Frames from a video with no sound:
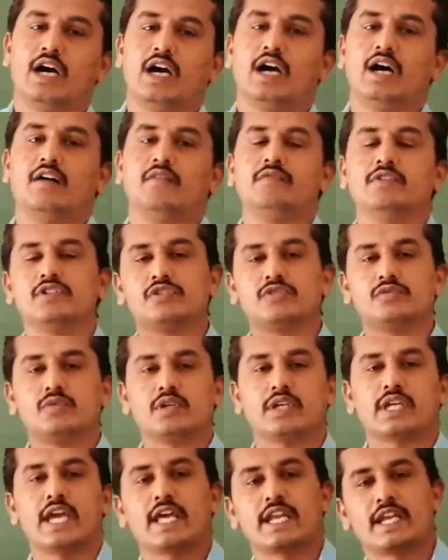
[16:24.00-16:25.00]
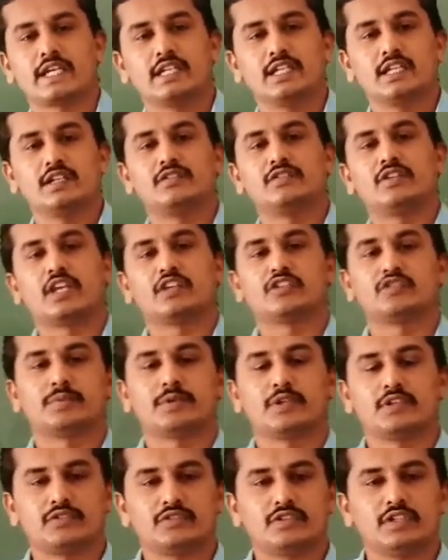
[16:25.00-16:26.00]
Which character is
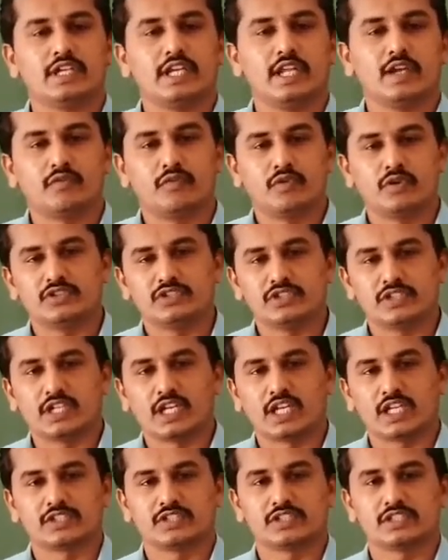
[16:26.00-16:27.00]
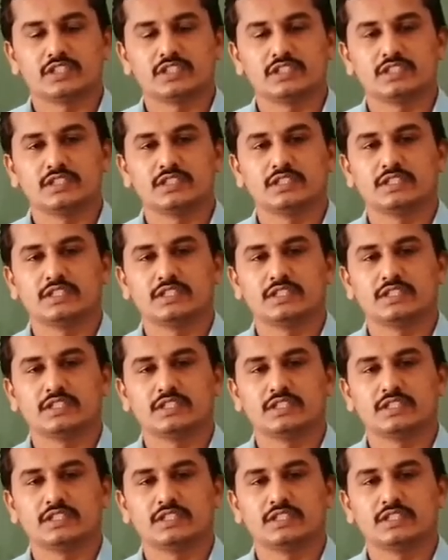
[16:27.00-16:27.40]
expressed in F1 generation?